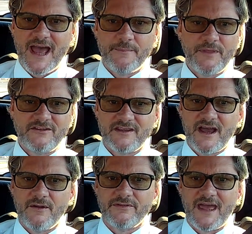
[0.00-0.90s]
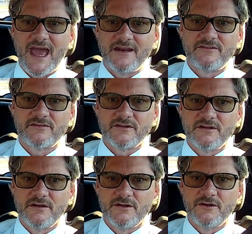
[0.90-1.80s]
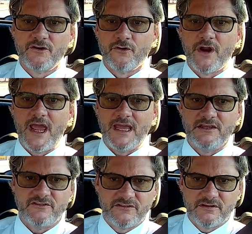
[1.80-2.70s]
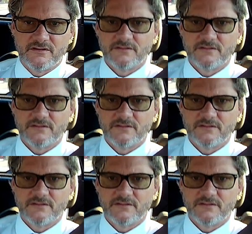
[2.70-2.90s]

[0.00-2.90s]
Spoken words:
That's out that grades